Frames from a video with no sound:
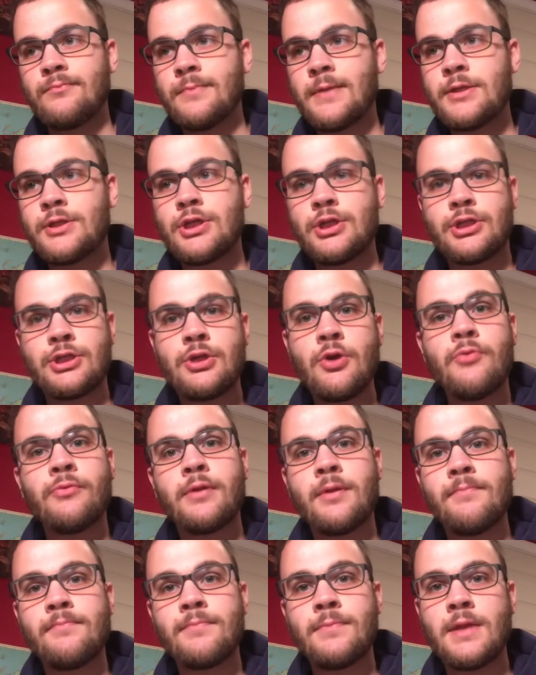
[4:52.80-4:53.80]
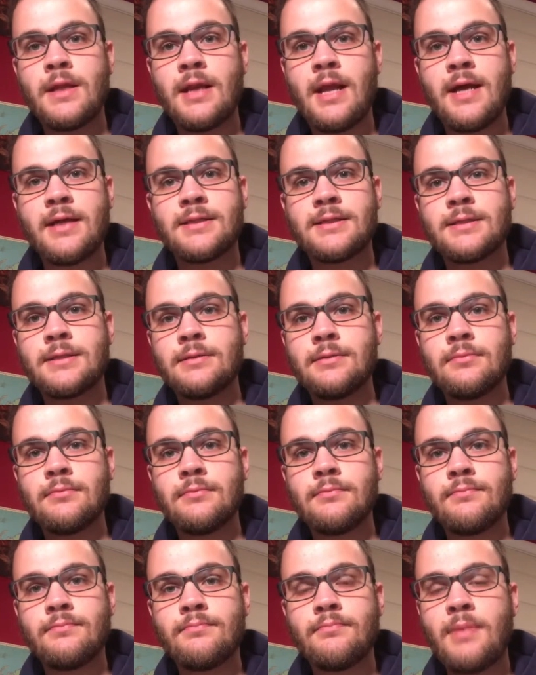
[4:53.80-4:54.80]
that just showed the nice
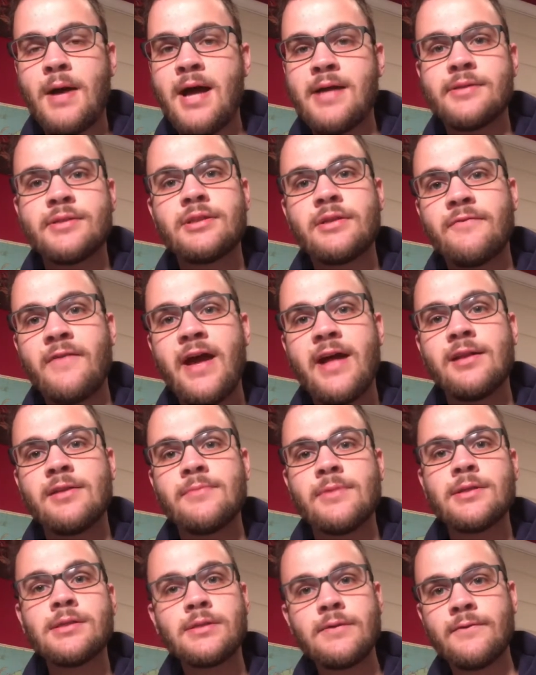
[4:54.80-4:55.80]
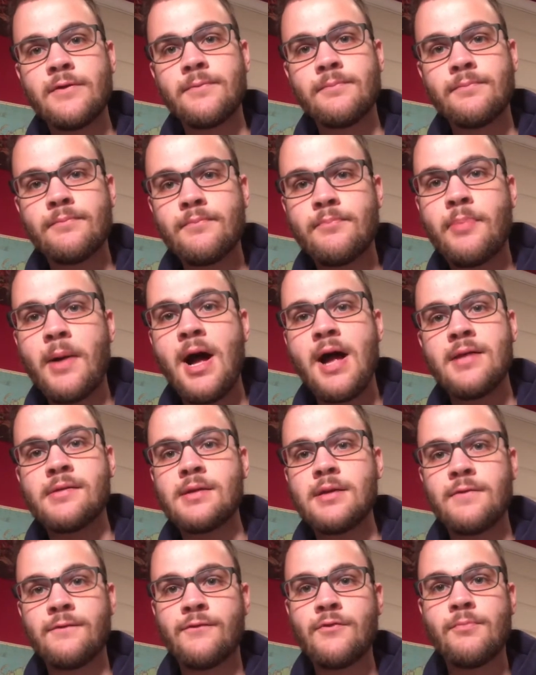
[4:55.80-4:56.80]
positive elements of a
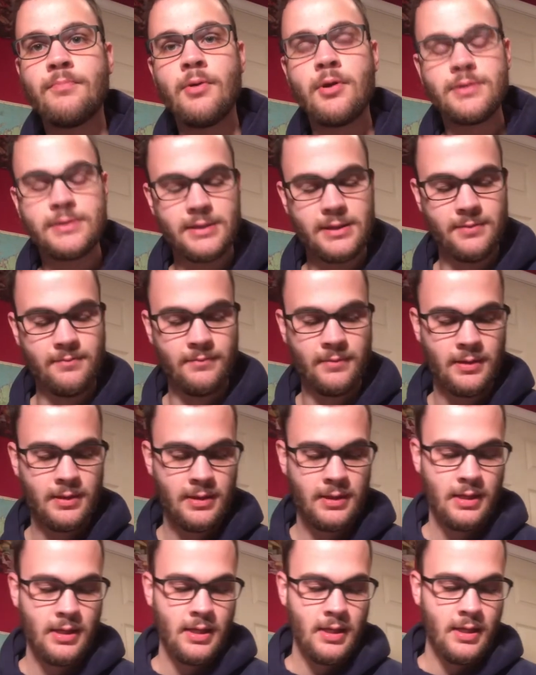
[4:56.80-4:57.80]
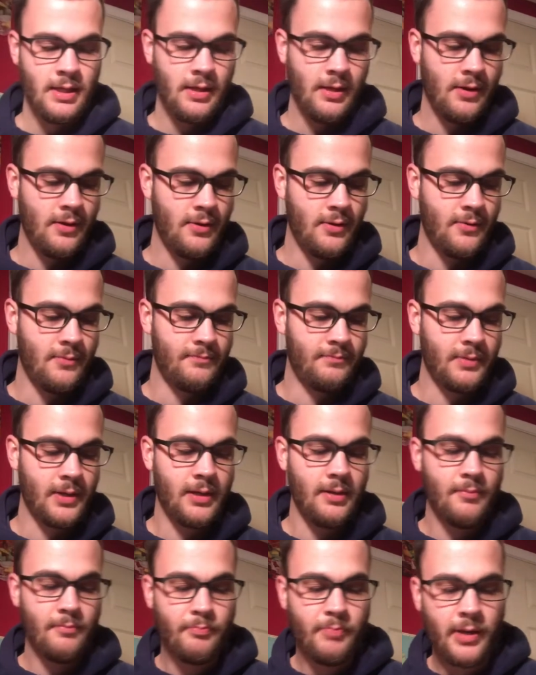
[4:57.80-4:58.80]
bonding football team.
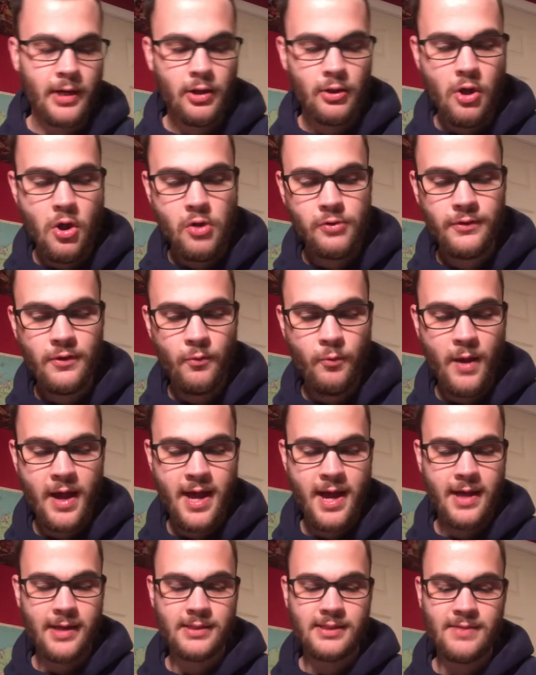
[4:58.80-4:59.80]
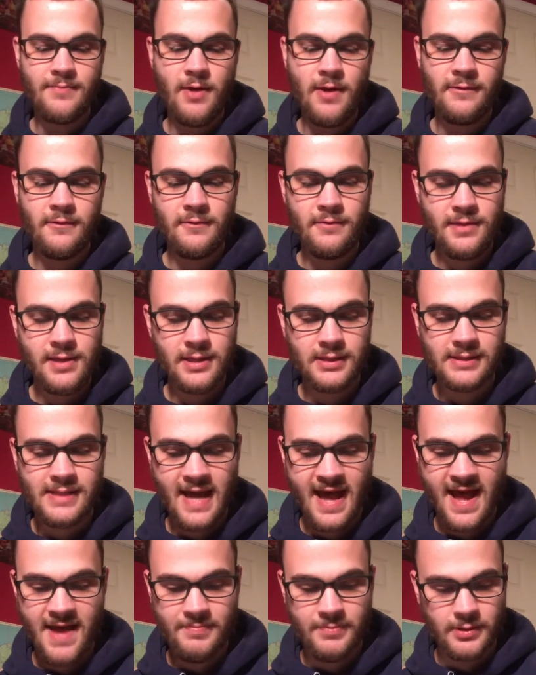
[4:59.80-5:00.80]
But along the way, some other things
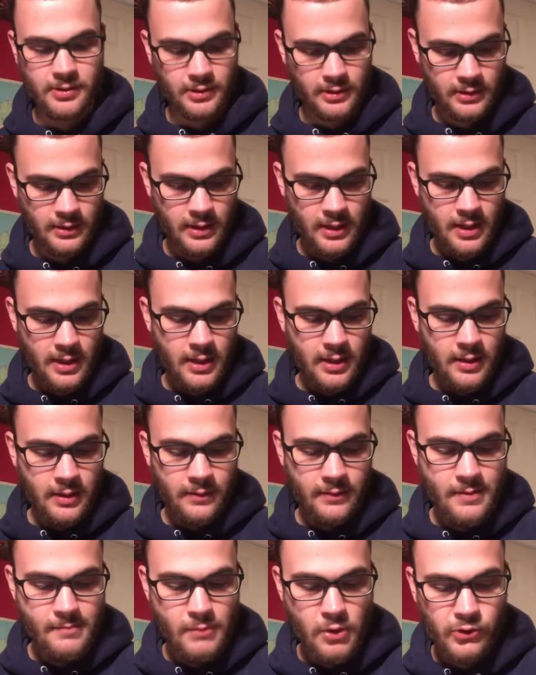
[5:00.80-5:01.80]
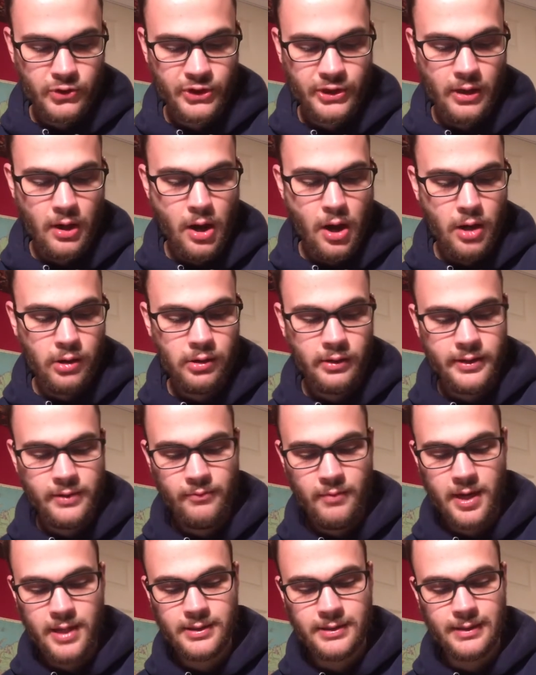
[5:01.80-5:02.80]
happened. the most ugly
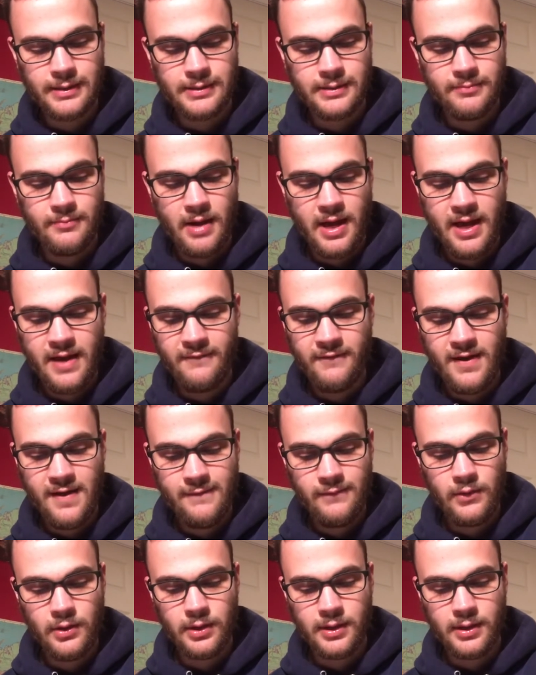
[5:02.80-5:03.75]
racism I have ever